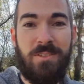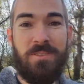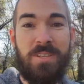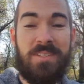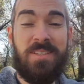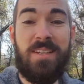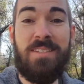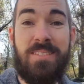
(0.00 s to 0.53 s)
or the
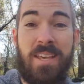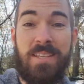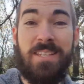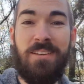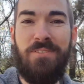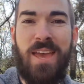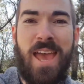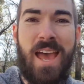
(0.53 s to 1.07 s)
success
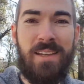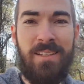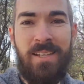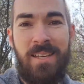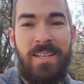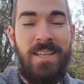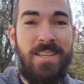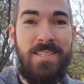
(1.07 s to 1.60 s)
I've had
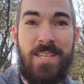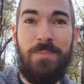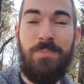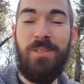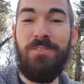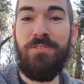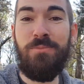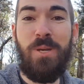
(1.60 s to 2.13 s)
is
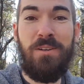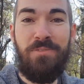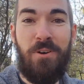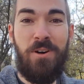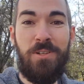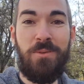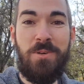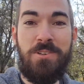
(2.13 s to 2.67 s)
simply from my
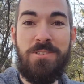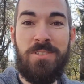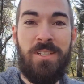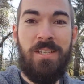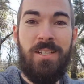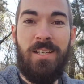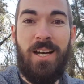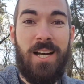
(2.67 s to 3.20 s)
followers
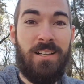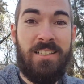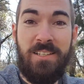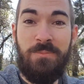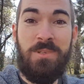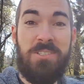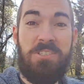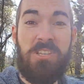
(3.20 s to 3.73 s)

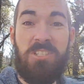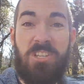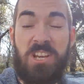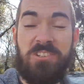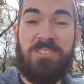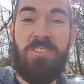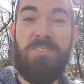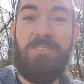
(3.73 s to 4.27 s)
giving me
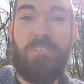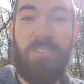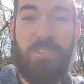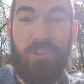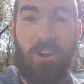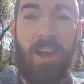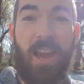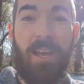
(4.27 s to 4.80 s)
suggestions to
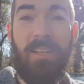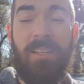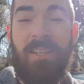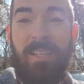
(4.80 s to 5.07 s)
try